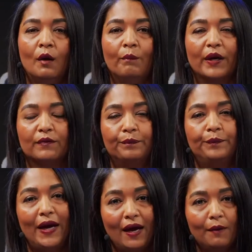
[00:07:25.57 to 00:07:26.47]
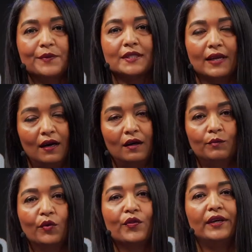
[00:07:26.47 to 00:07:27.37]
But perhaps now
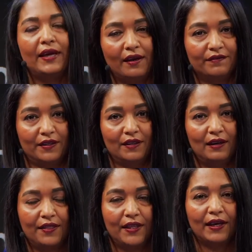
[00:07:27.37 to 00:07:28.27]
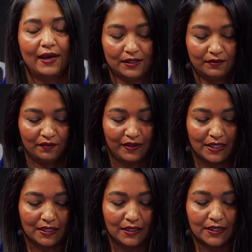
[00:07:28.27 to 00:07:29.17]
more than ever, I think active
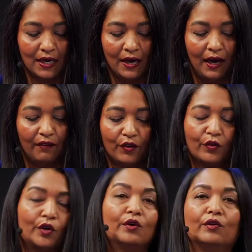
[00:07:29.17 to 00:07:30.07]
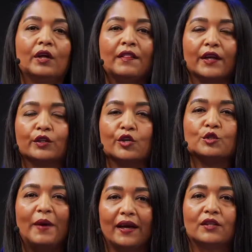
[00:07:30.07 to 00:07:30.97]
investors have a role that goes
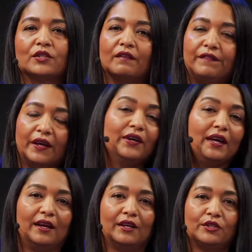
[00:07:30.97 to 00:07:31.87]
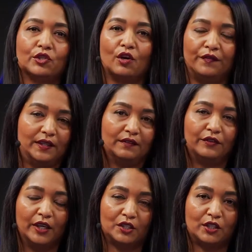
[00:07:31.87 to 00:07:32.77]
back to the very edge of their
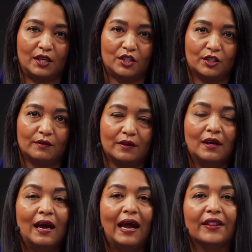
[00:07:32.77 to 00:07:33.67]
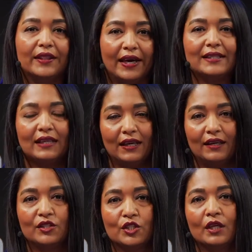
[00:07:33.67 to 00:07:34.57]
differentiation. And that
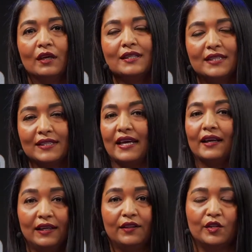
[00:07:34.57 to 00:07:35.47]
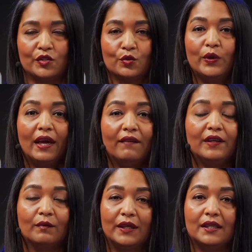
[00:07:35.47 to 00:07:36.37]
edge is exactly this. We have the
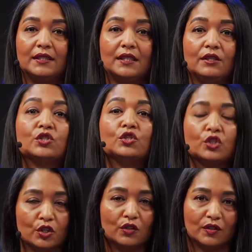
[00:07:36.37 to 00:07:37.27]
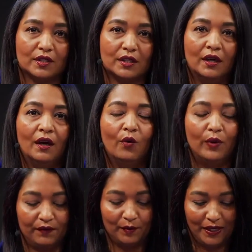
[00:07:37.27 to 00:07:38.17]
ability to choose. We
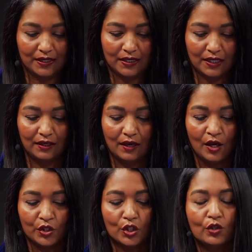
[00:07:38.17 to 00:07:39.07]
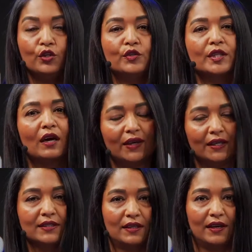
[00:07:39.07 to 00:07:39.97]
have the ability to use our
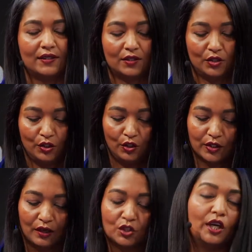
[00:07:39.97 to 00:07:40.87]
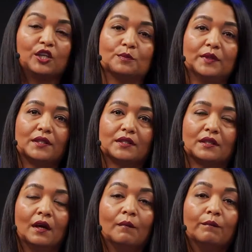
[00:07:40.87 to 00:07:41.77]
insights, to use our judgments.
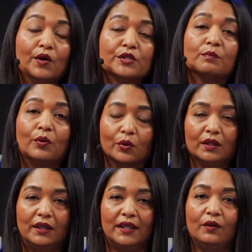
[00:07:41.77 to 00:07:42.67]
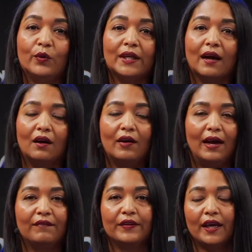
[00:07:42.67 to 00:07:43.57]
Most importantly, we now
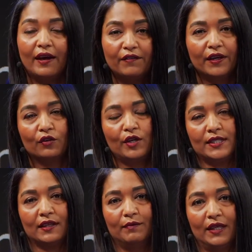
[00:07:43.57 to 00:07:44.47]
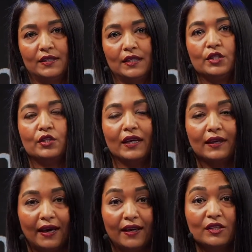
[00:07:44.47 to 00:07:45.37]
have the ever-increasing ability to
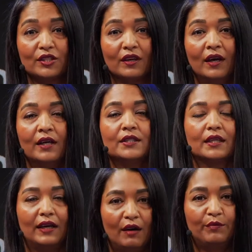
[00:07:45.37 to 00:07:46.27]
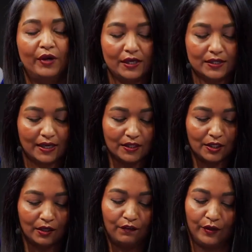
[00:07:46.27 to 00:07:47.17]
engage, to collaborate, and to
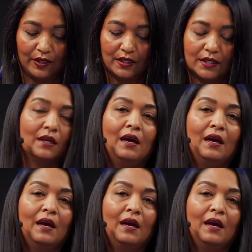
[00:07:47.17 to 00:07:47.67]
influence.